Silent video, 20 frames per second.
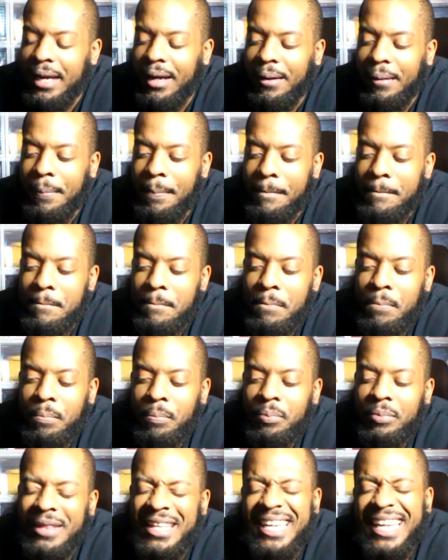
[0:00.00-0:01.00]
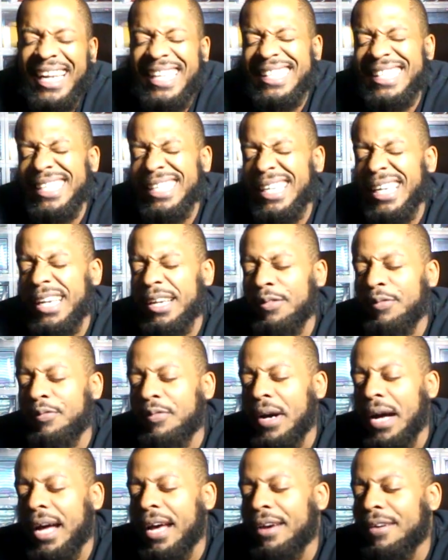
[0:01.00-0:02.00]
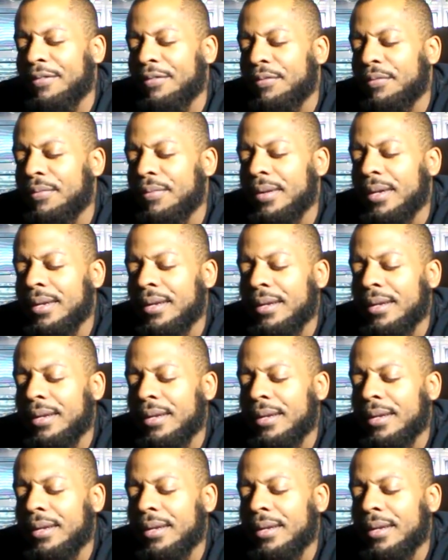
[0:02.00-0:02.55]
Um, the 1985